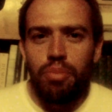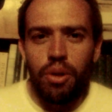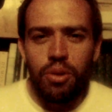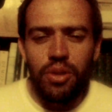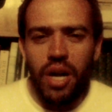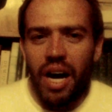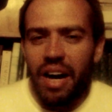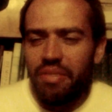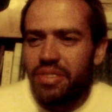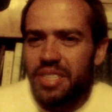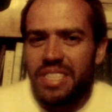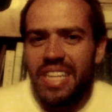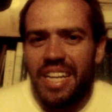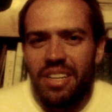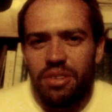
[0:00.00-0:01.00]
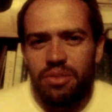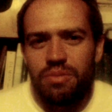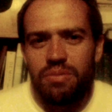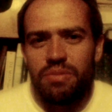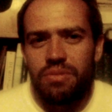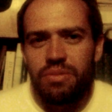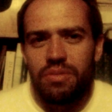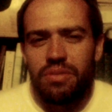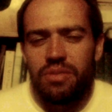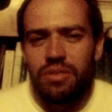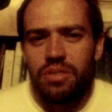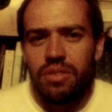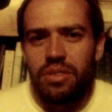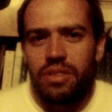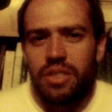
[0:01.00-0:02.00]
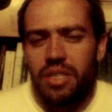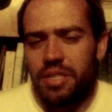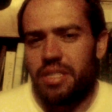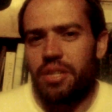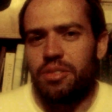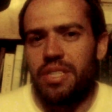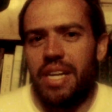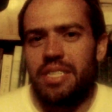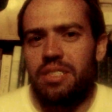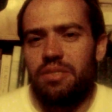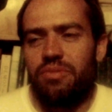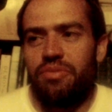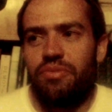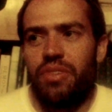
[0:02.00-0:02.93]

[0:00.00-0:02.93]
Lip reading: burn the office down? Is it because that's